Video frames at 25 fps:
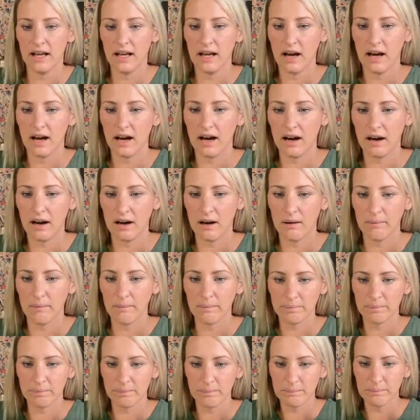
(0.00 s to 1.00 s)

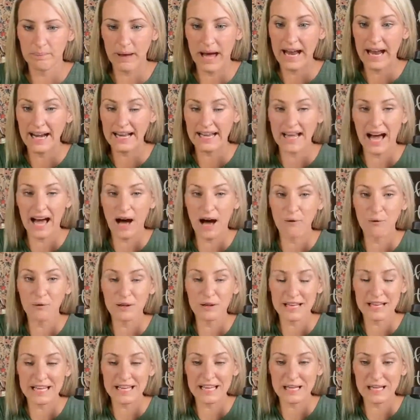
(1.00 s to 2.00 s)
Patty, I will
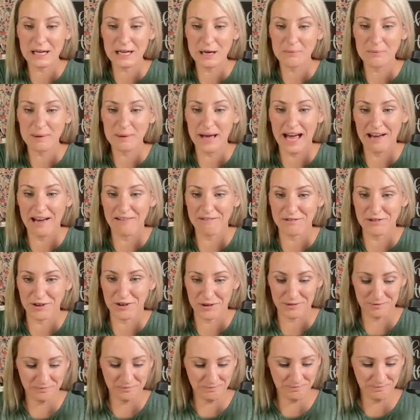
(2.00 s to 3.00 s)
link it up after.
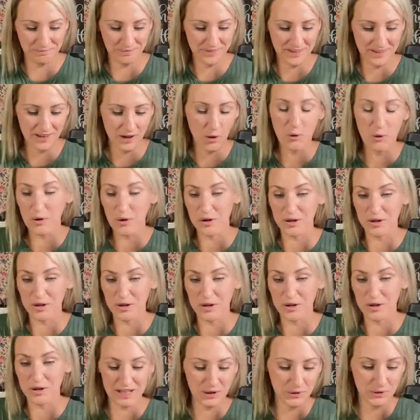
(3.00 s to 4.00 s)
Or you can
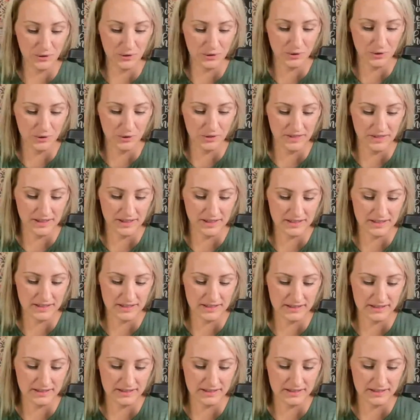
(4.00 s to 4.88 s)
Google this